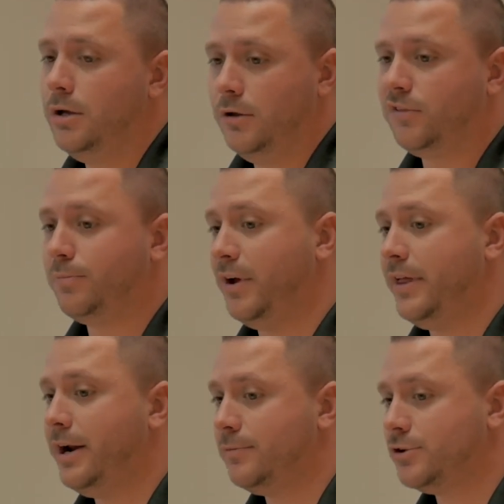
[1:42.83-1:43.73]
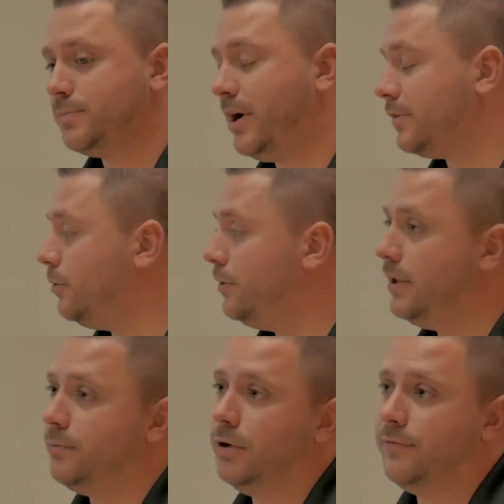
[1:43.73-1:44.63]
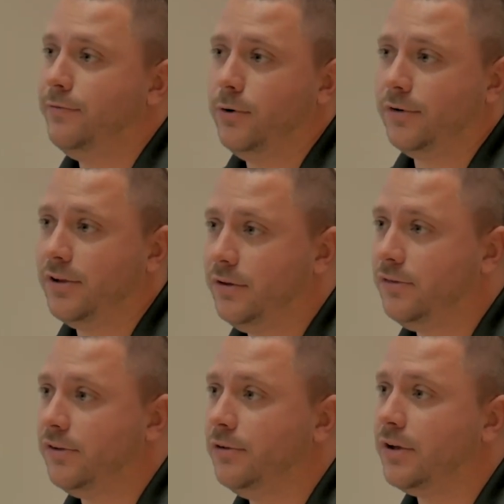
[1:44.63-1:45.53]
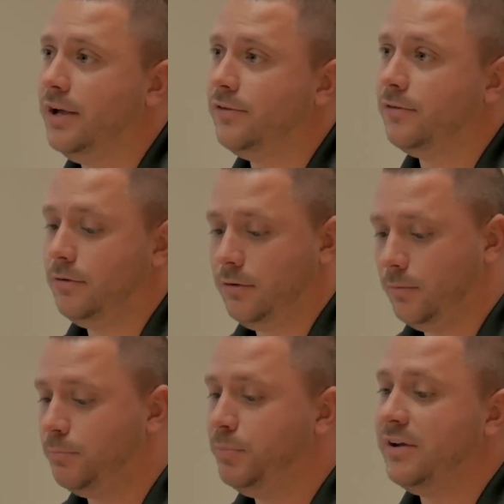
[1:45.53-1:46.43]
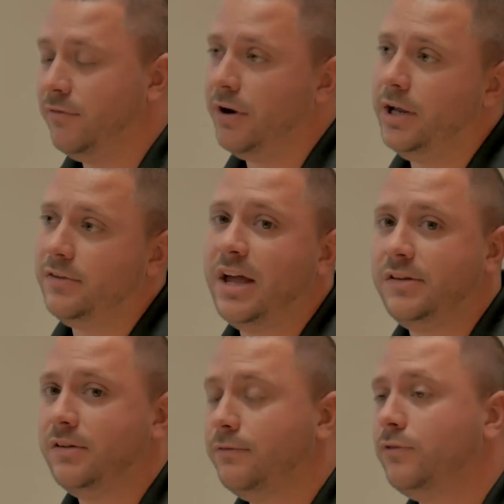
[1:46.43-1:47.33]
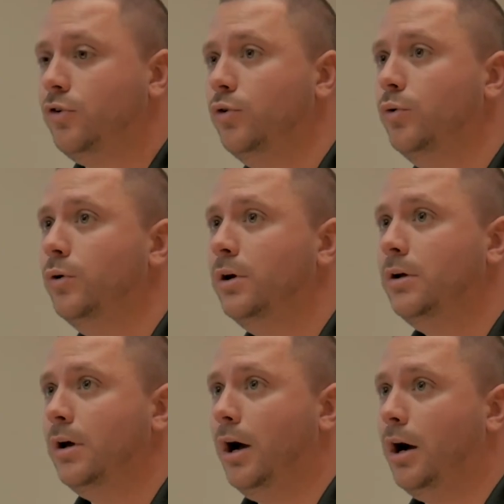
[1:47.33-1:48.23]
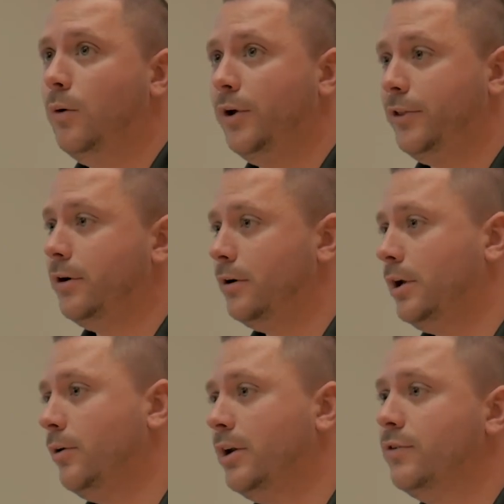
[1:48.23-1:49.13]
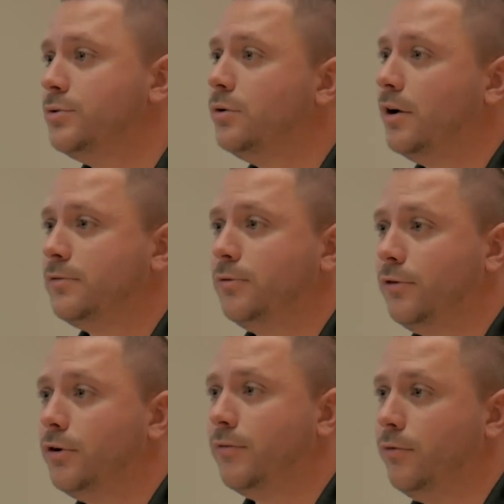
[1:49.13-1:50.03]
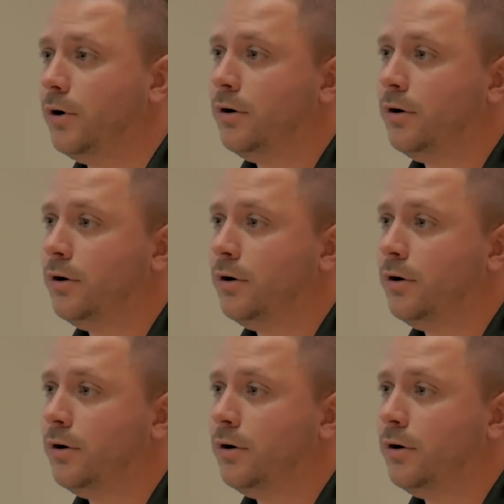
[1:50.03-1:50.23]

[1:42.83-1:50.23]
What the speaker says: spread that out as much as possible, and then really focus on these sales guys being very attentive to what their individual customers looking for.